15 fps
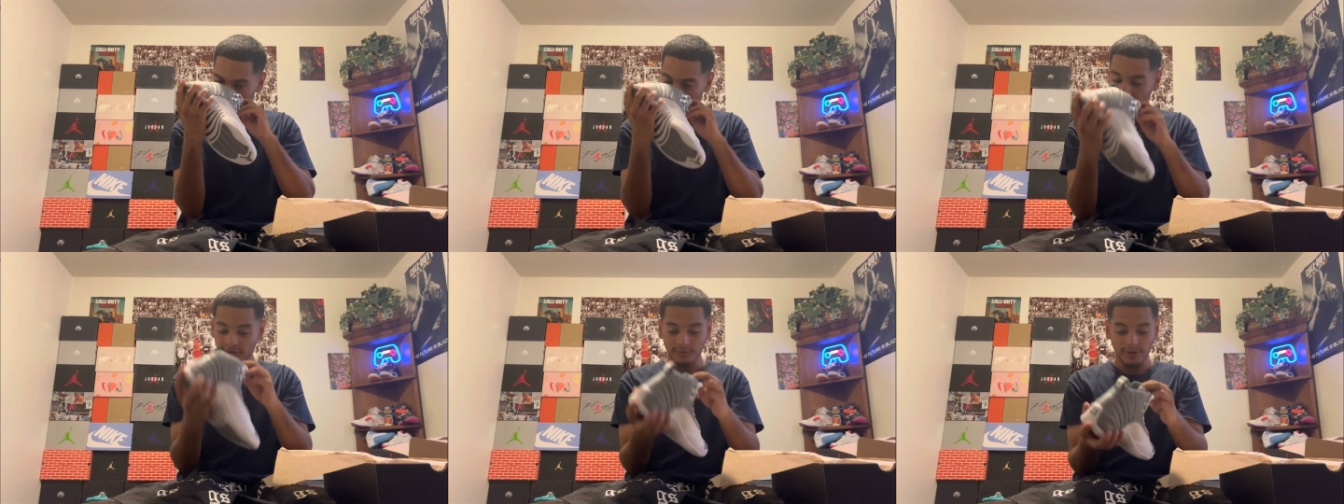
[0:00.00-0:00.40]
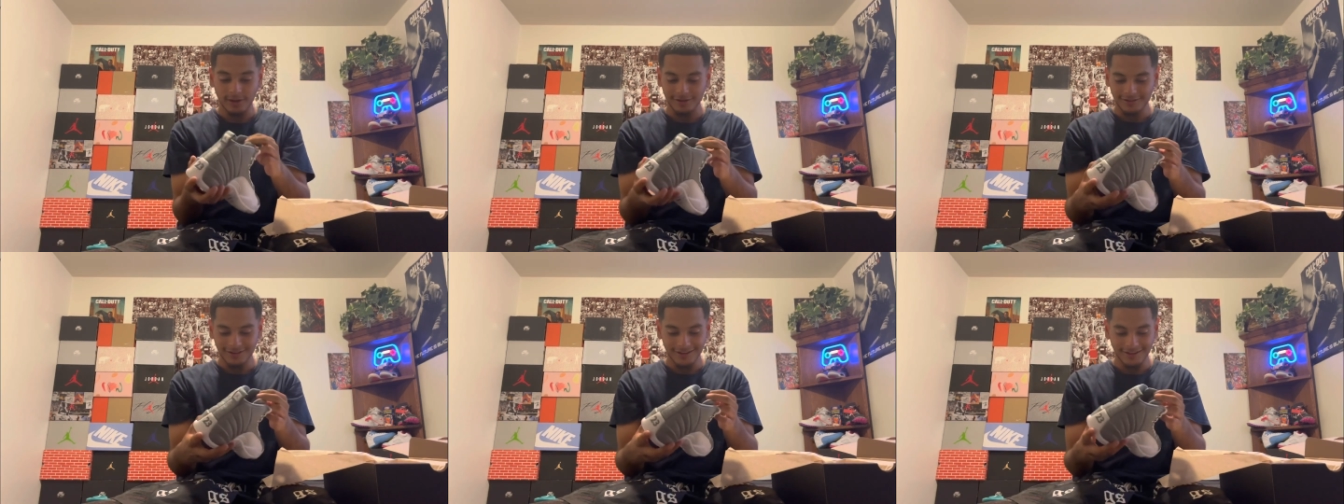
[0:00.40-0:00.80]
Smell
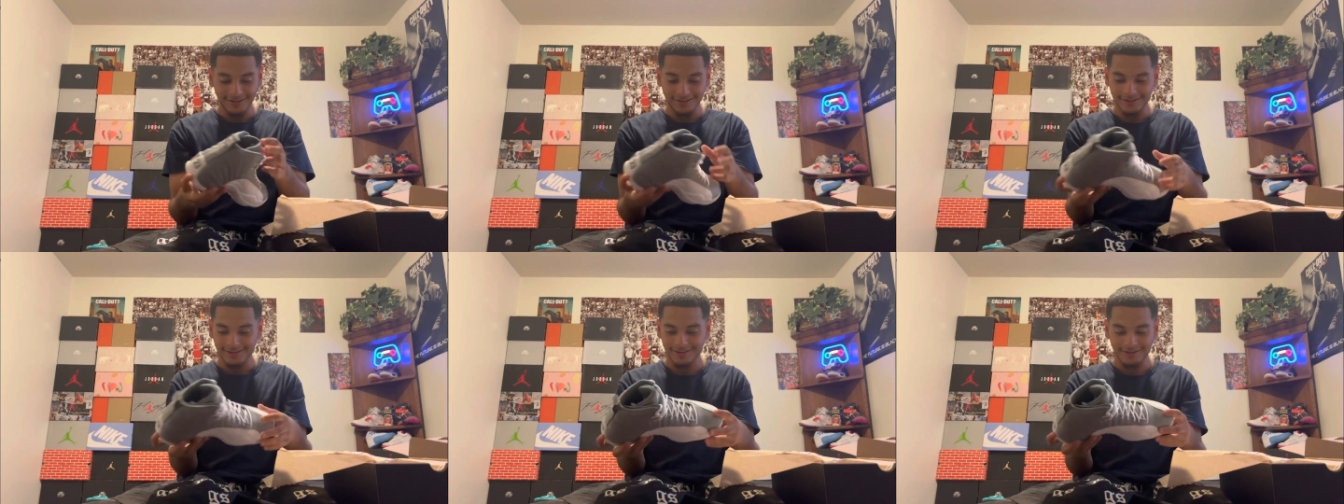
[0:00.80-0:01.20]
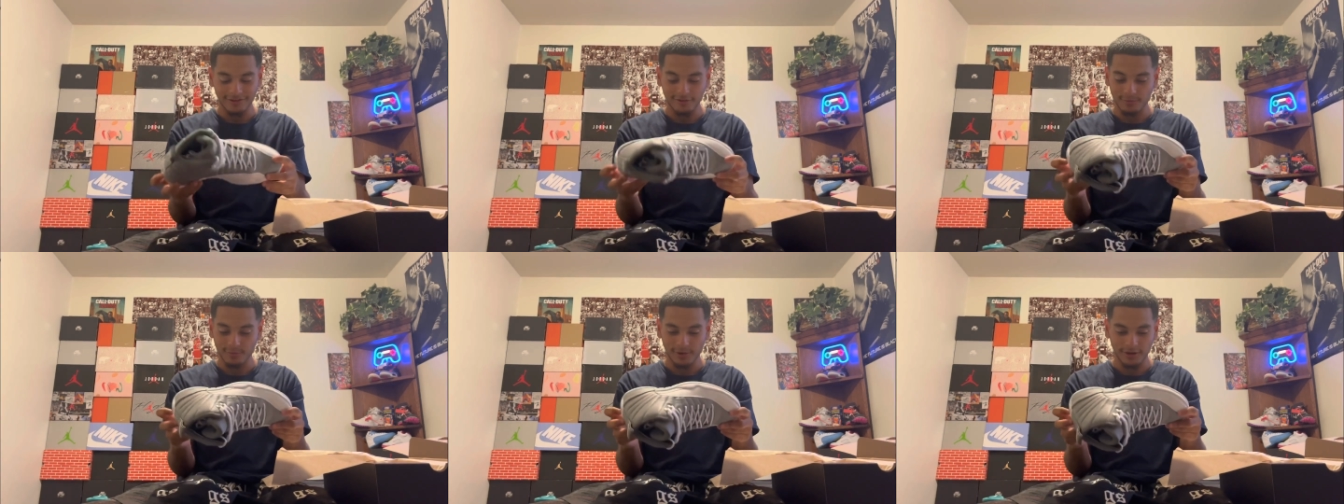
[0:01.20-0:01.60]
test. Oh
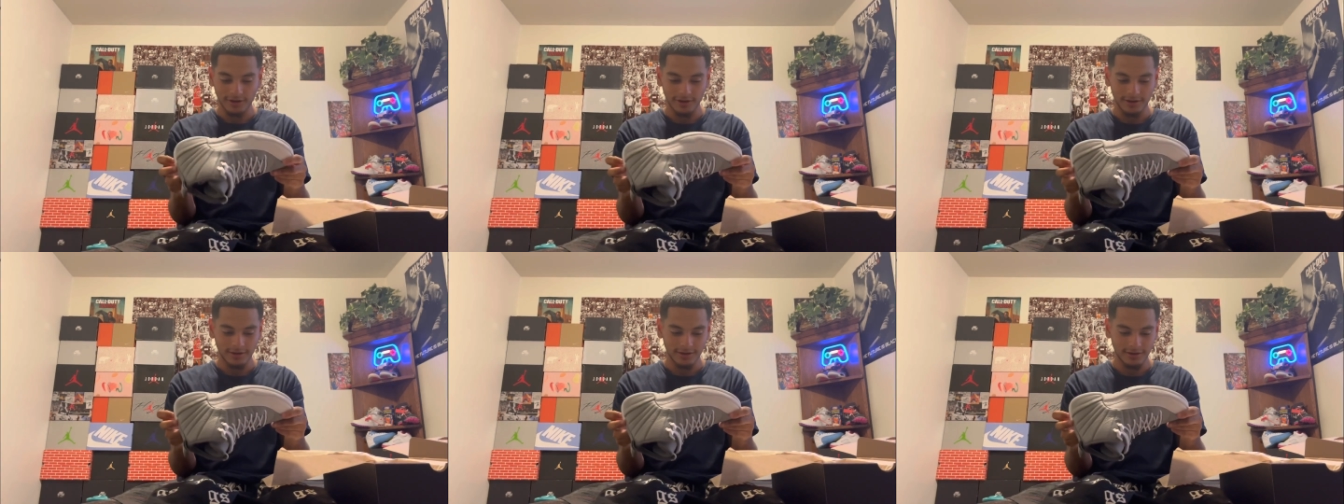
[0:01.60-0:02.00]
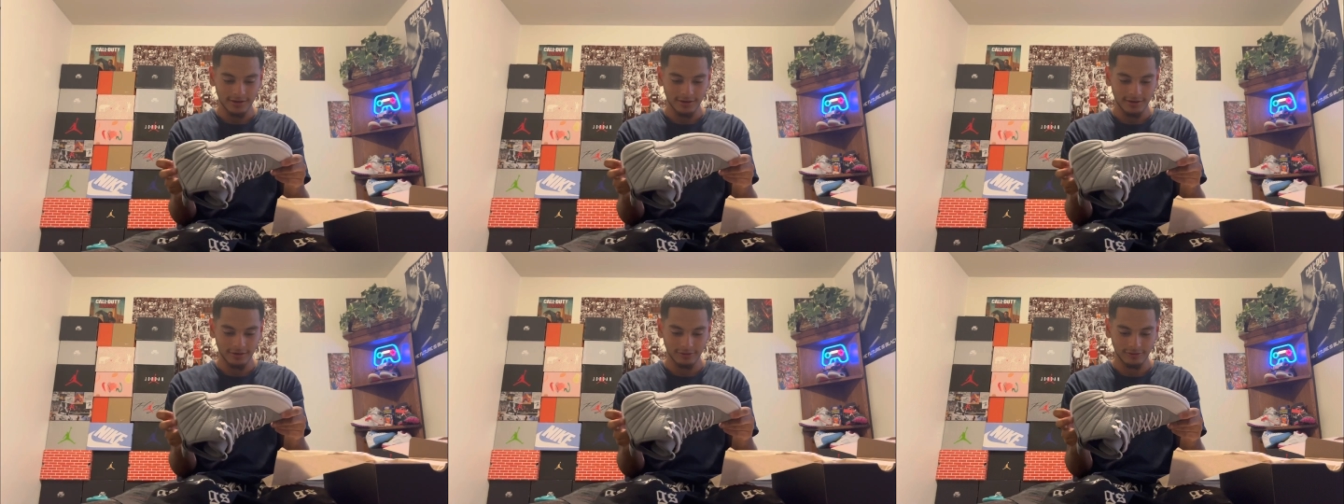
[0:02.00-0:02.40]
man,
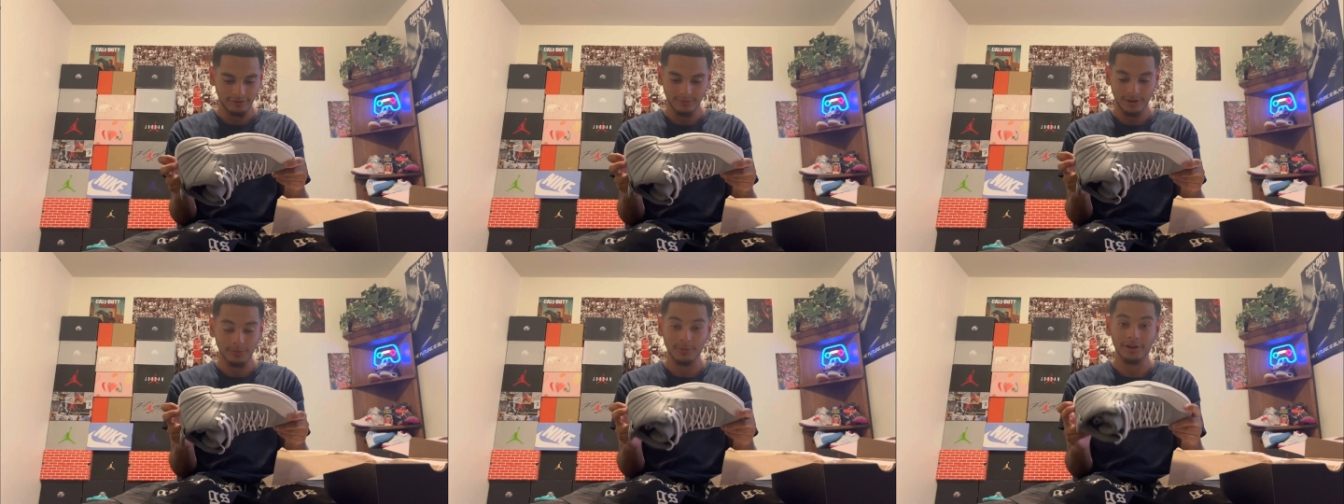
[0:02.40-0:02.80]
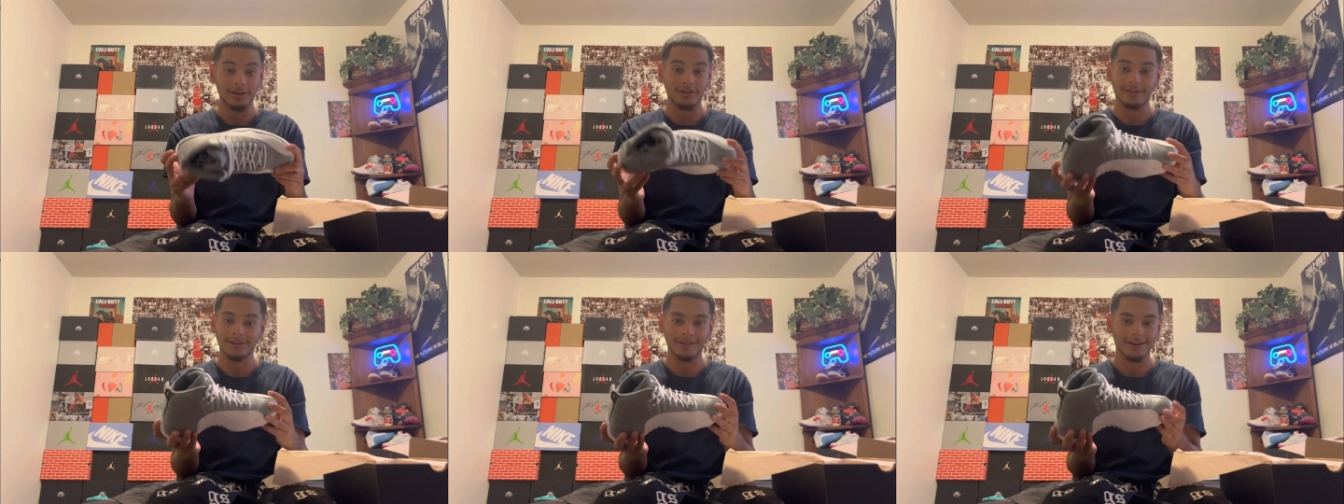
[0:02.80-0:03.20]
don't smell better
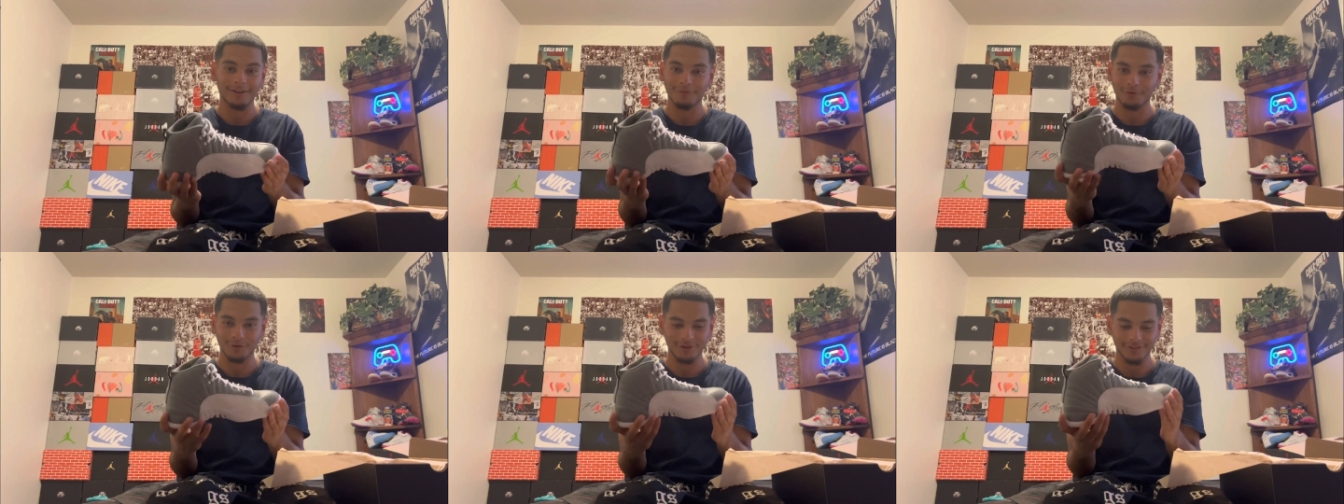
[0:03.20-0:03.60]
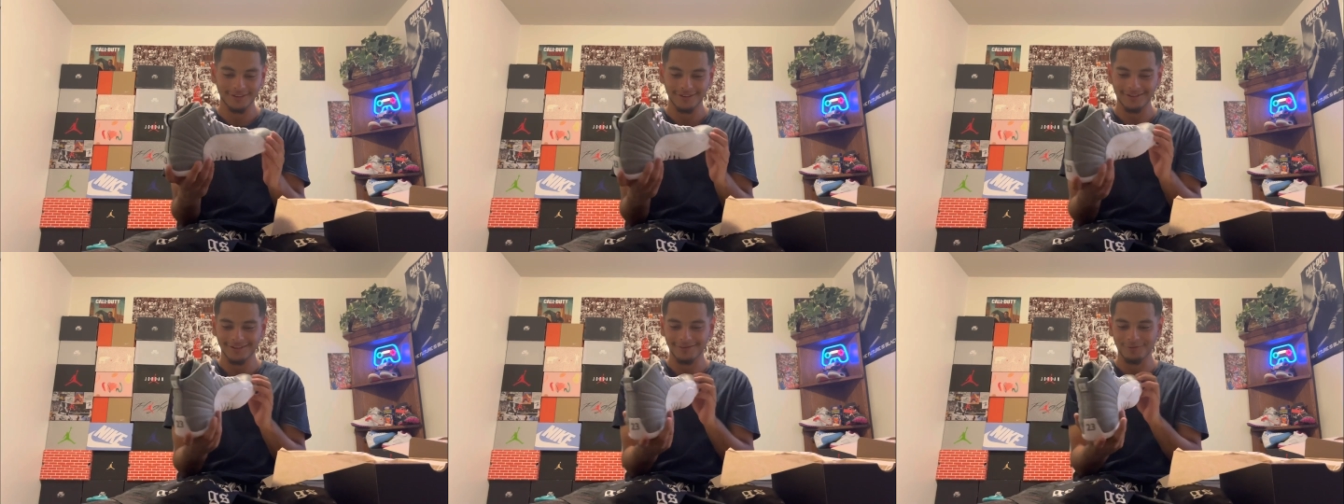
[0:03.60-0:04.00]
than the Air
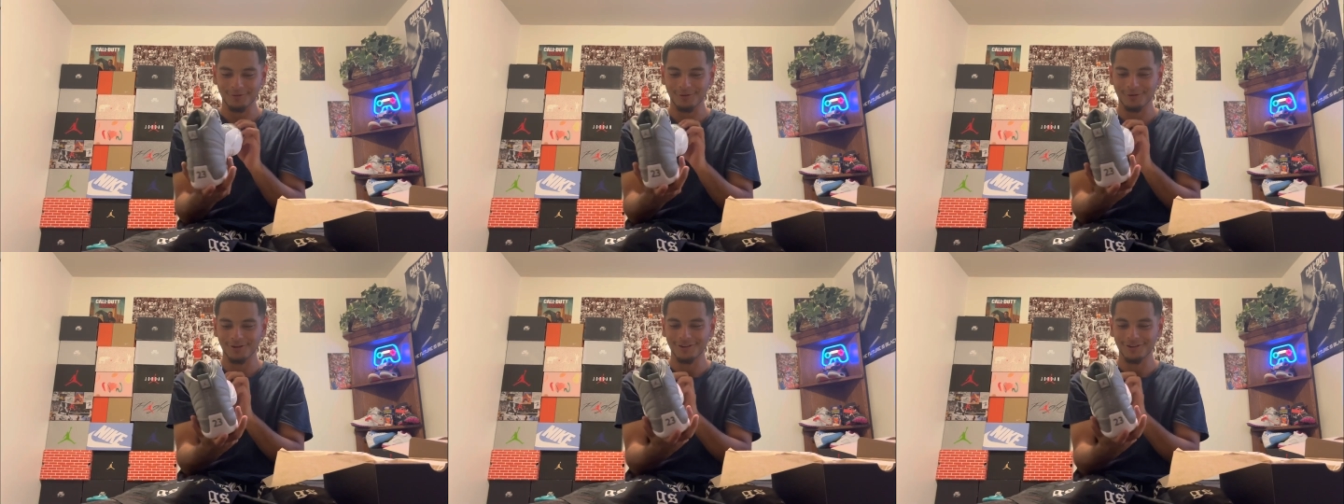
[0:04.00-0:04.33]
Forces, of course.